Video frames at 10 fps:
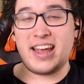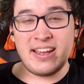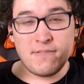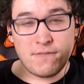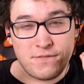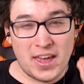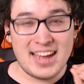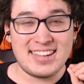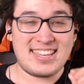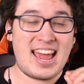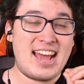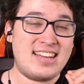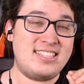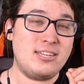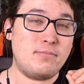a
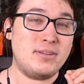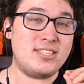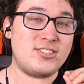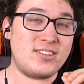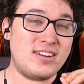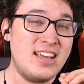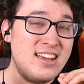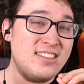fantastic position.